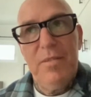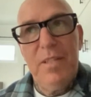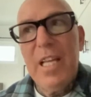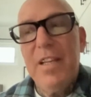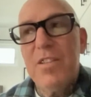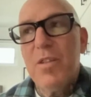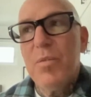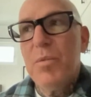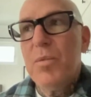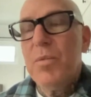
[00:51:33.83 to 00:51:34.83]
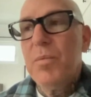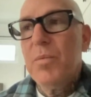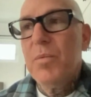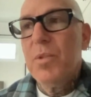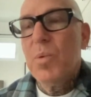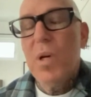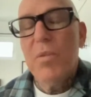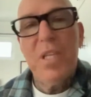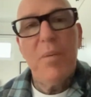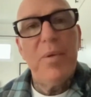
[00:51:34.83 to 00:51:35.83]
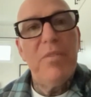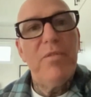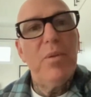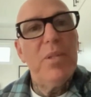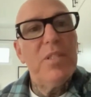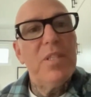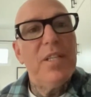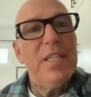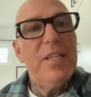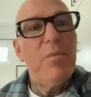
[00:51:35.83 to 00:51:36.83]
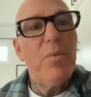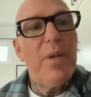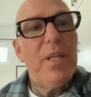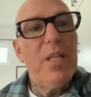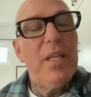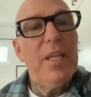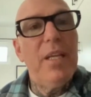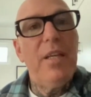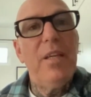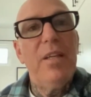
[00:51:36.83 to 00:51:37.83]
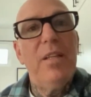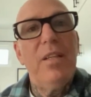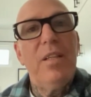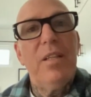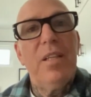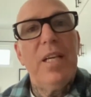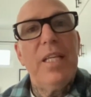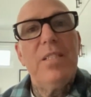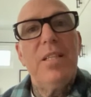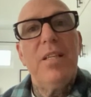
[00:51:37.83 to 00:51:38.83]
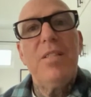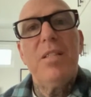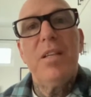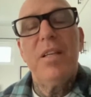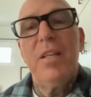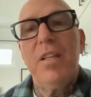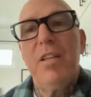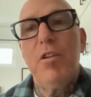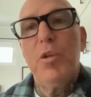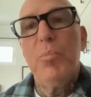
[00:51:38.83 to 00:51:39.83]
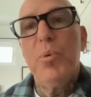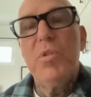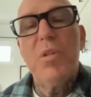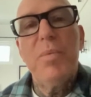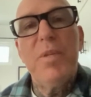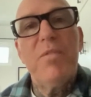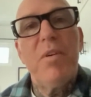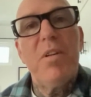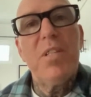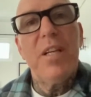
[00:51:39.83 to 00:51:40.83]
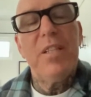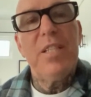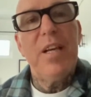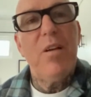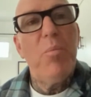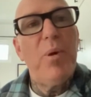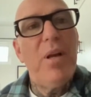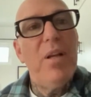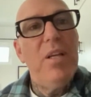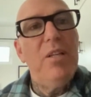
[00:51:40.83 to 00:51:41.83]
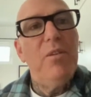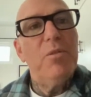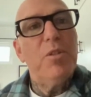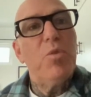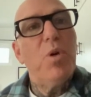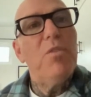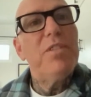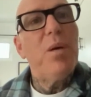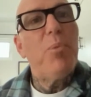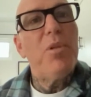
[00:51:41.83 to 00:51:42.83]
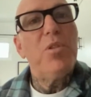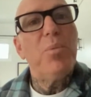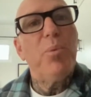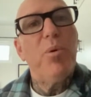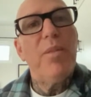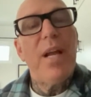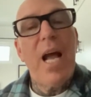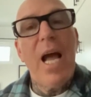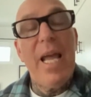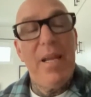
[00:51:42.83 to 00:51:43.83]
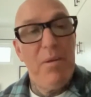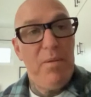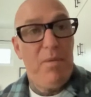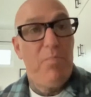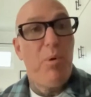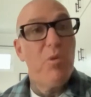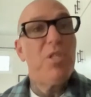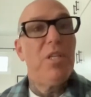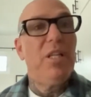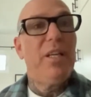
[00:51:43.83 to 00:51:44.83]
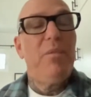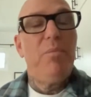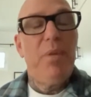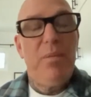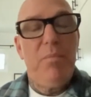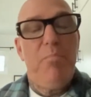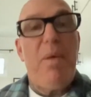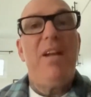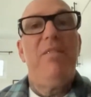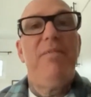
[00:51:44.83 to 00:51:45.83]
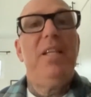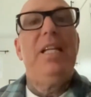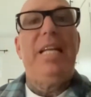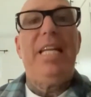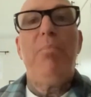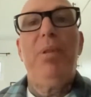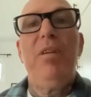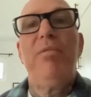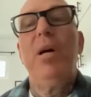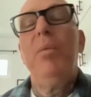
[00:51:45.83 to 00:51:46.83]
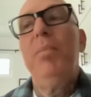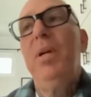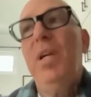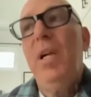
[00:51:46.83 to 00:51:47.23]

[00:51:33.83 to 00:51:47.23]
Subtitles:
feel like is a 12-step influence that didn't really exist in Buddhism as far as I could tell, but was a 12-step principle that I had personally benefited deeply from,